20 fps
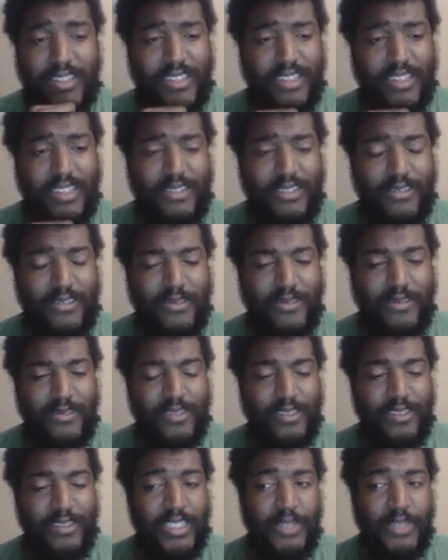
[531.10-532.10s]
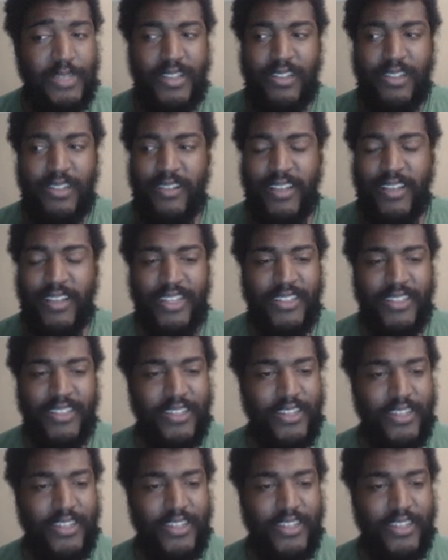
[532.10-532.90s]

So similarly